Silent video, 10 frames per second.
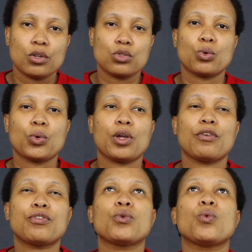So
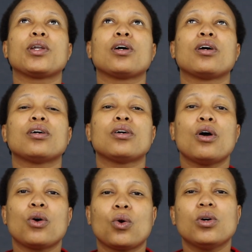if you want to
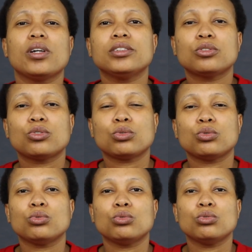go
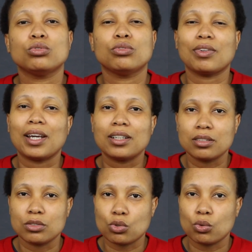into
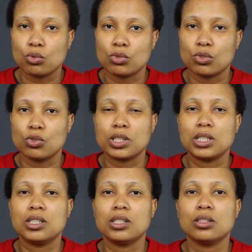flying a drone, you
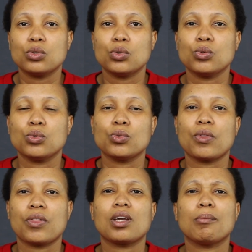really need to
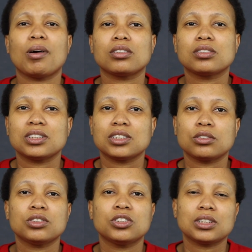think about it, because it's
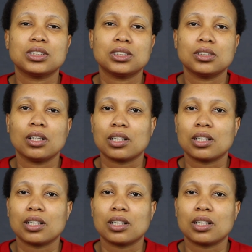not just